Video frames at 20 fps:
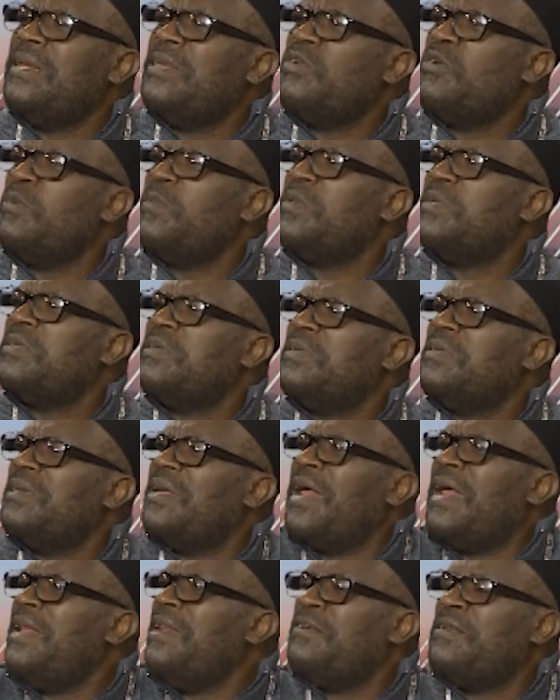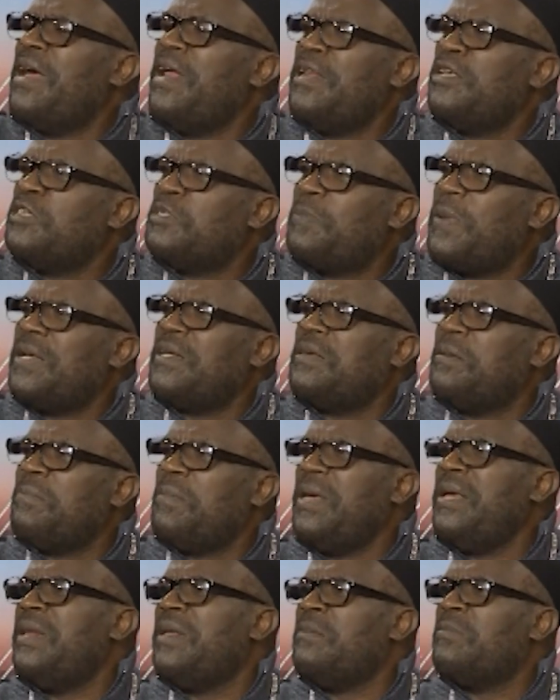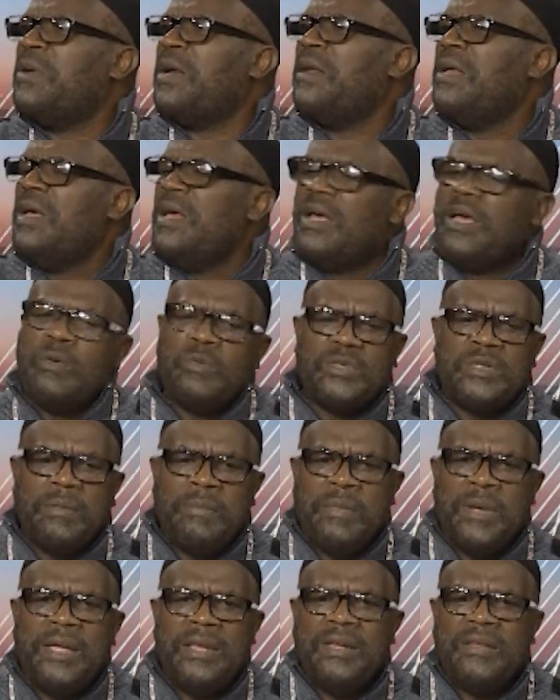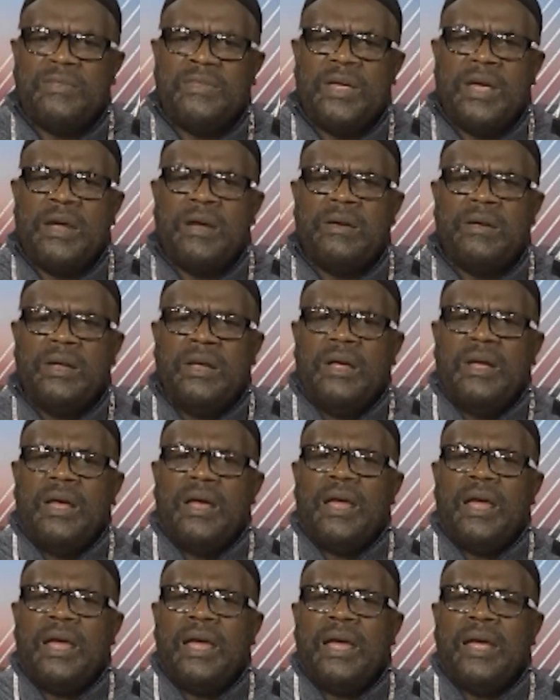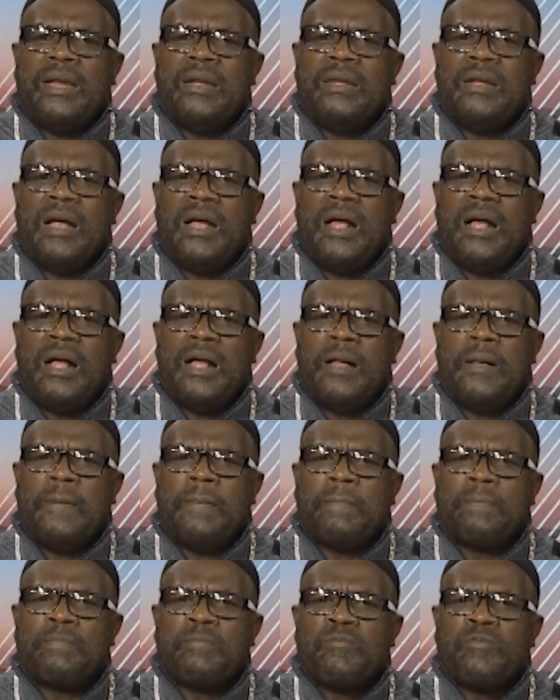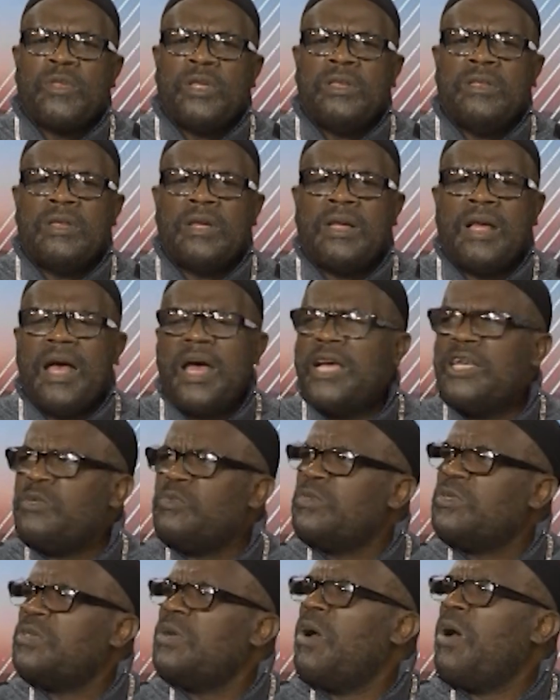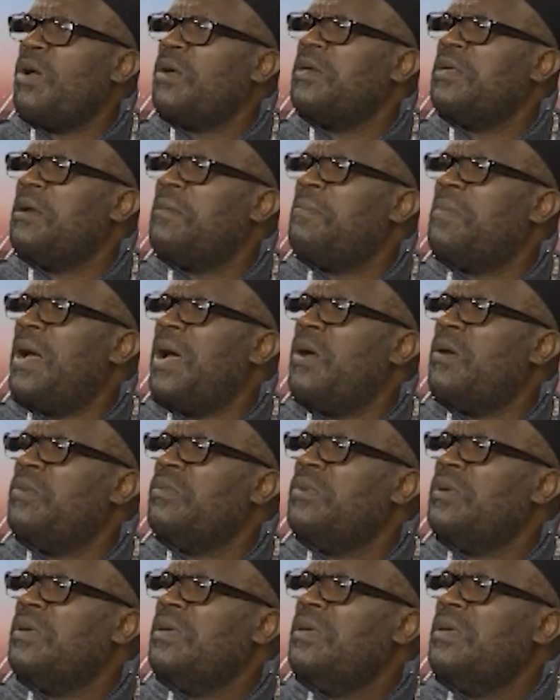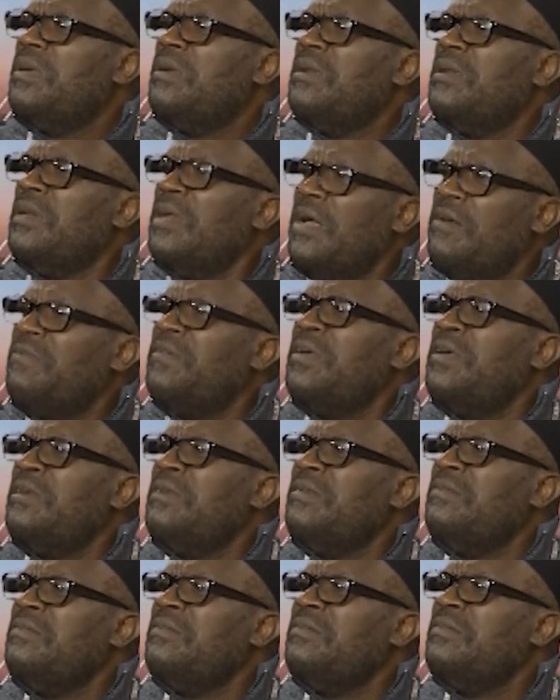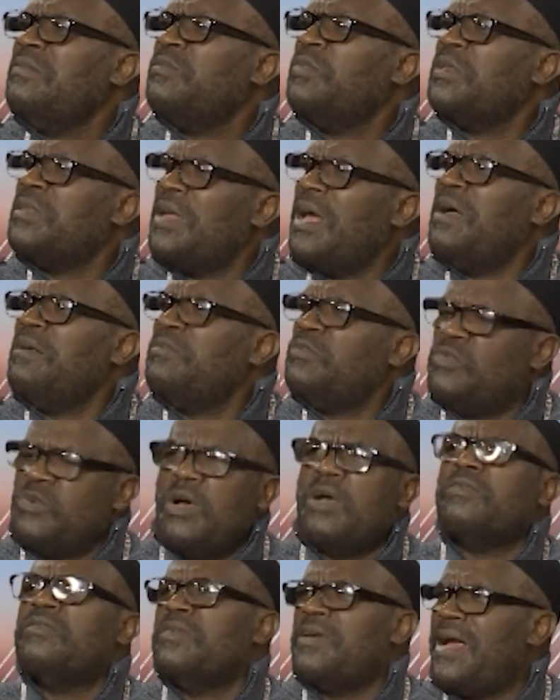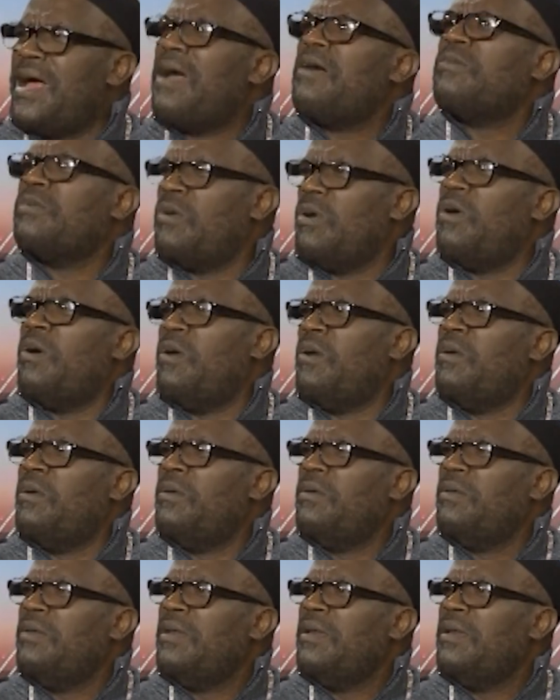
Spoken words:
They told me, I didn't expect a meeting, but it was a meeting there, and the guys was talking about living without drugs and alcohol.